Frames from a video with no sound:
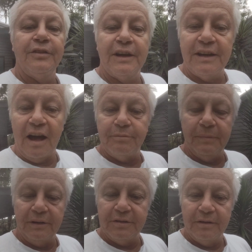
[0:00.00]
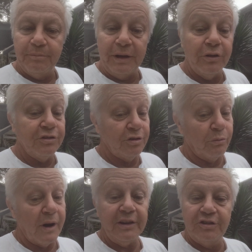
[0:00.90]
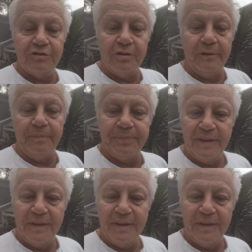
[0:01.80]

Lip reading: the government because the race is on.